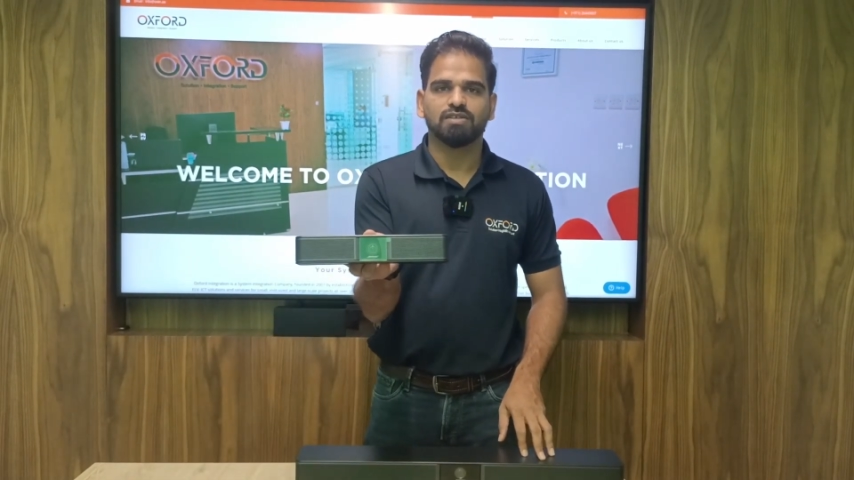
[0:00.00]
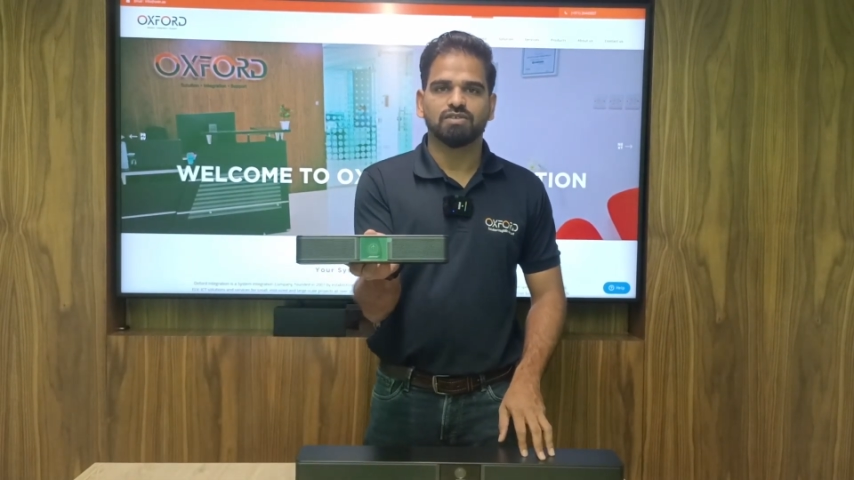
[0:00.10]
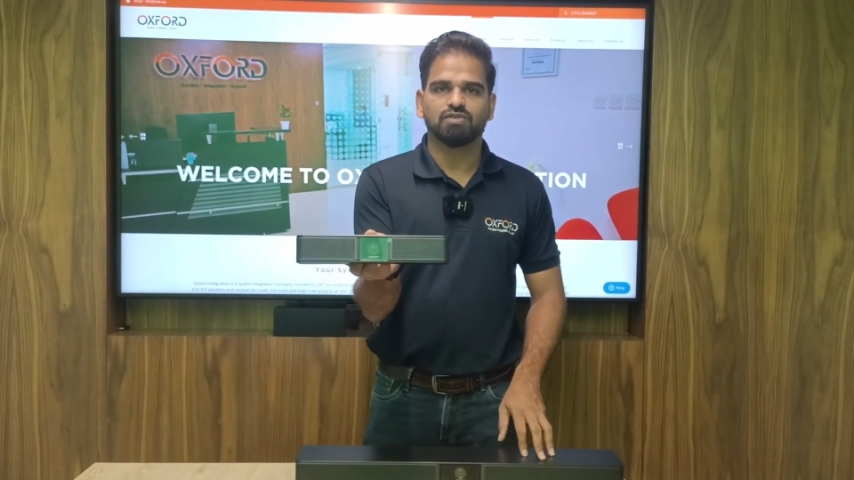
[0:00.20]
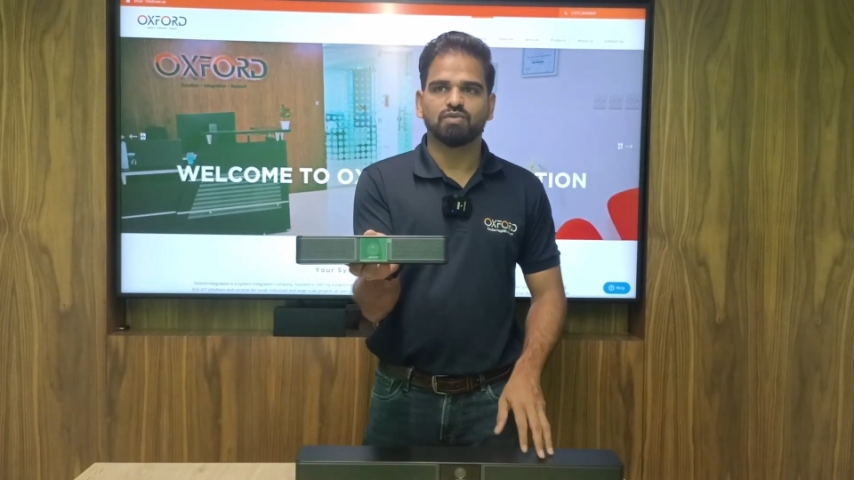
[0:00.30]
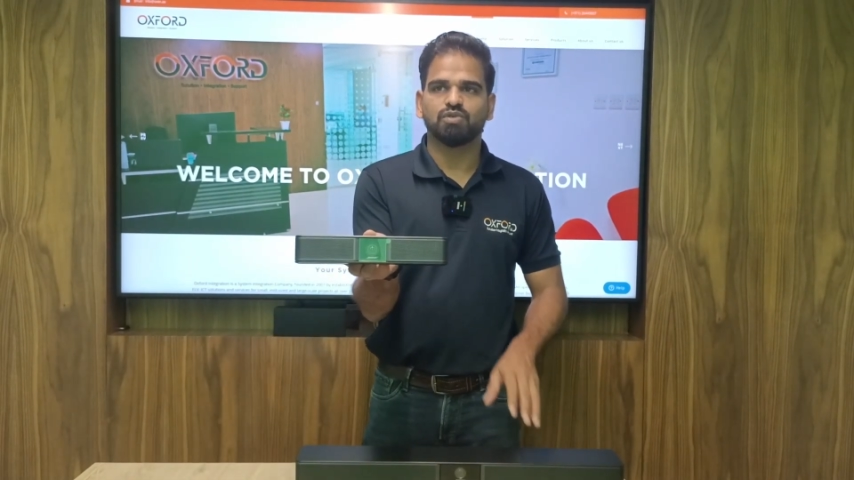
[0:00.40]

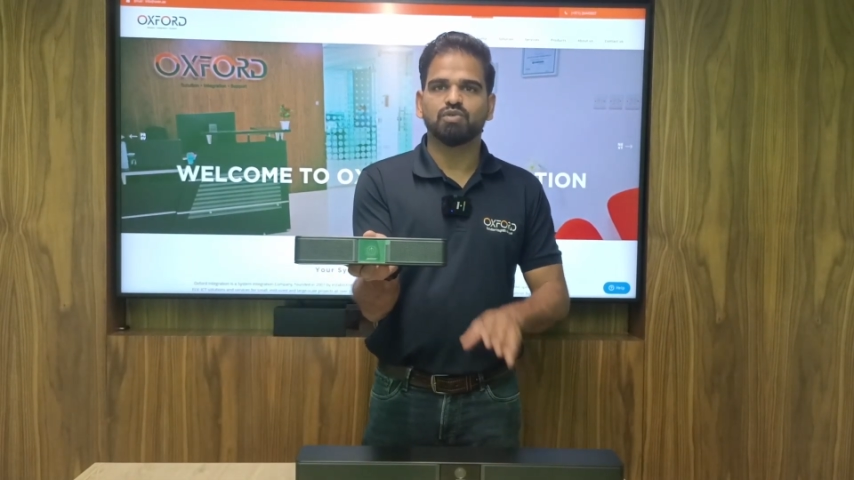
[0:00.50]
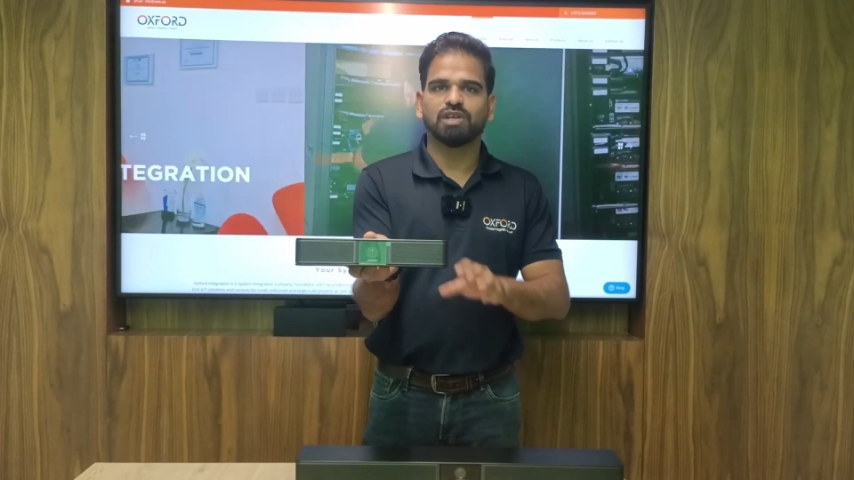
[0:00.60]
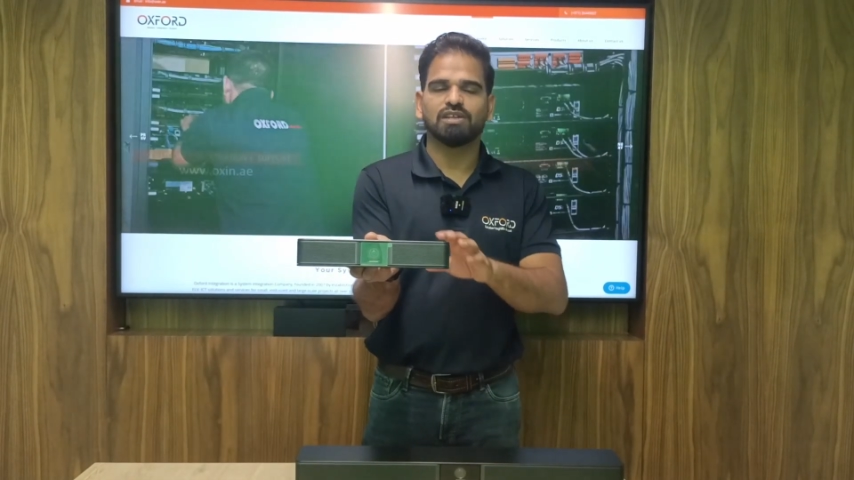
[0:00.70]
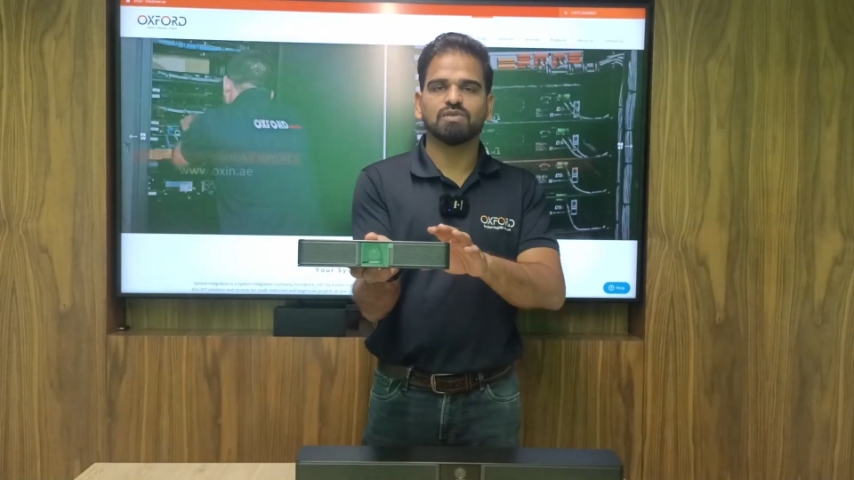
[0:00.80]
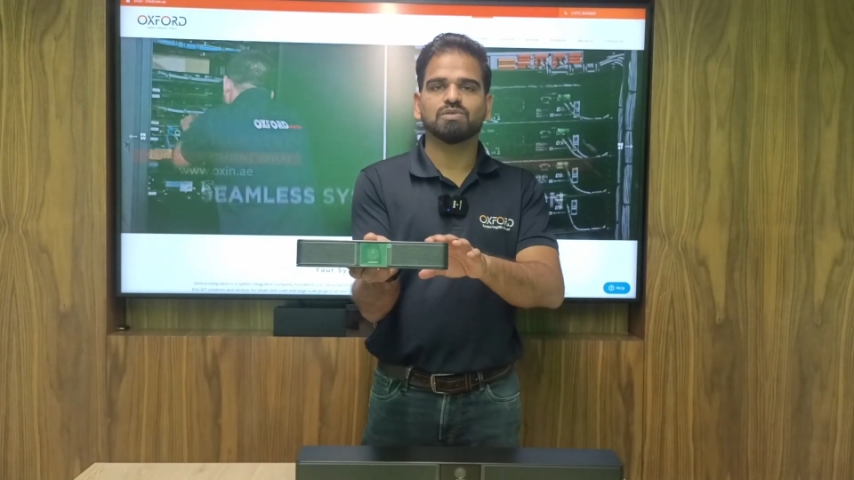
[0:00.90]
So you
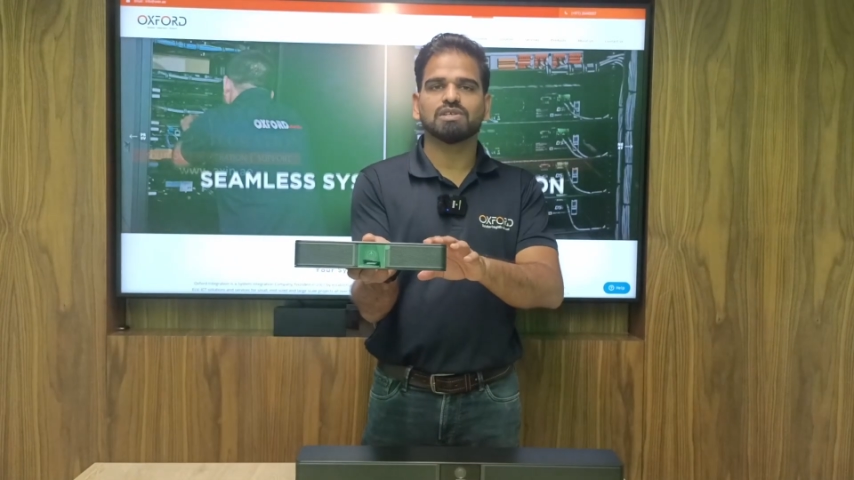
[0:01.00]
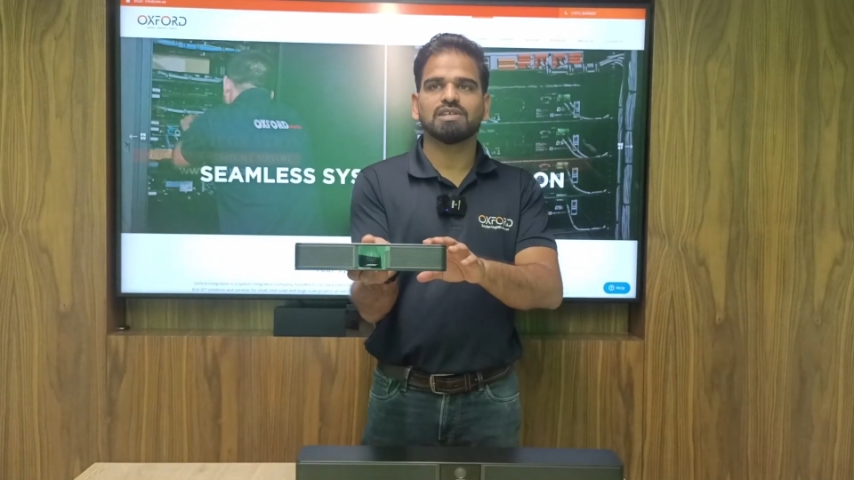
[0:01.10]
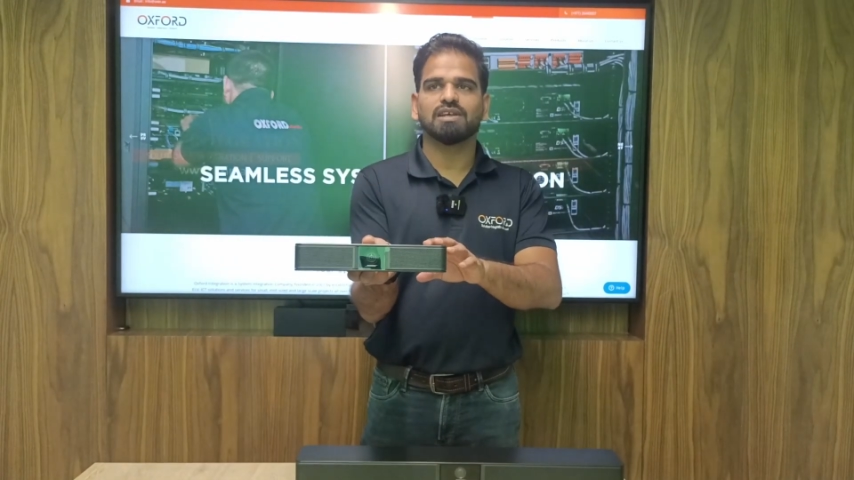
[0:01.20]
can use it